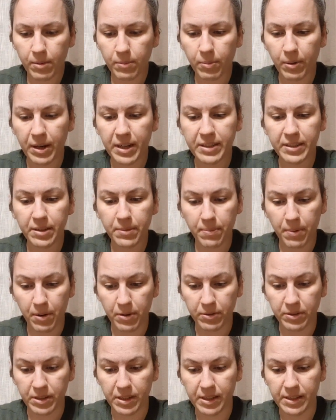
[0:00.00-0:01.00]

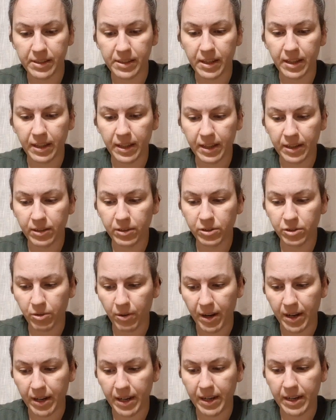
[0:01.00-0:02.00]
presupposes little
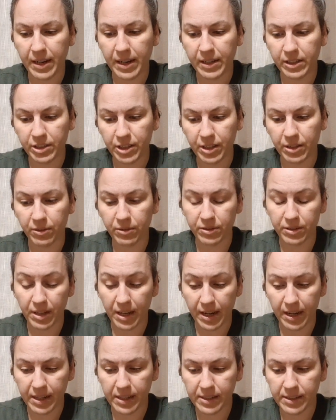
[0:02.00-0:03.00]
training in general
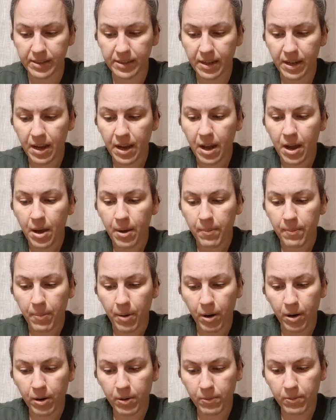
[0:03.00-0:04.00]
science.
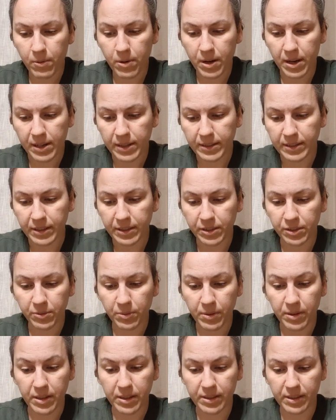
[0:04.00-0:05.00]
Part 1 deals
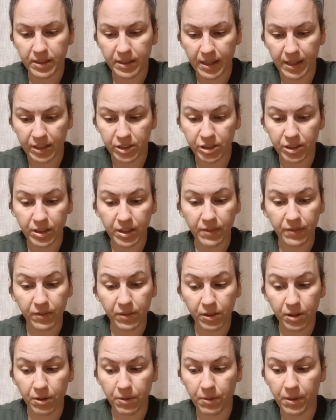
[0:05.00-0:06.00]
with the selection of
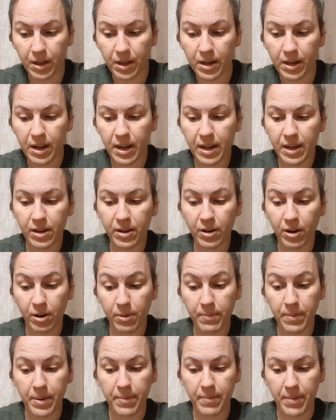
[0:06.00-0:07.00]
clothing and
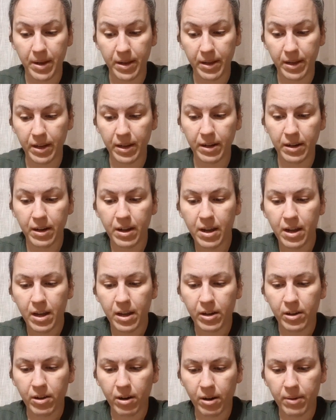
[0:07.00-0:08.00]
garment making.
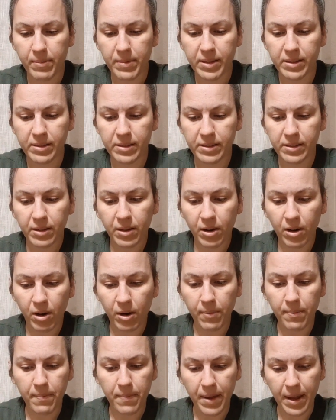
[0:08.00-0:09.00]
Garments
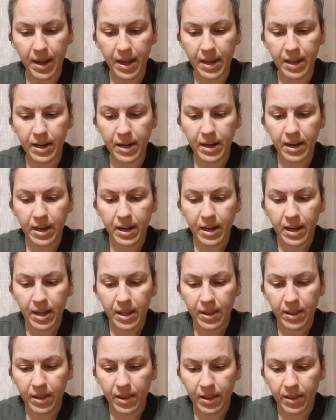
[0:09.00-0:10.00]
are made,
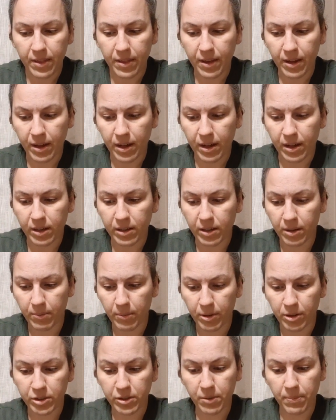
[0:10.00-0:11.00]
the
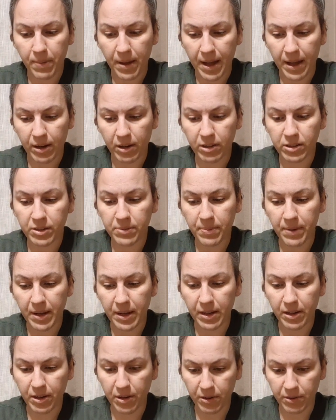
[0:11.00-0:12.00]
commercial patterns
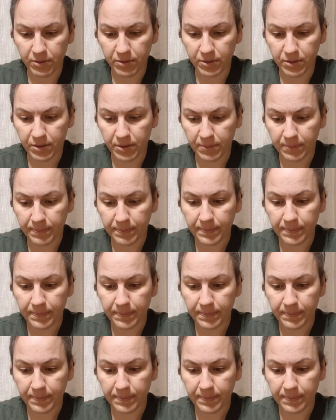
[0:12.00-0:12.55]
being used.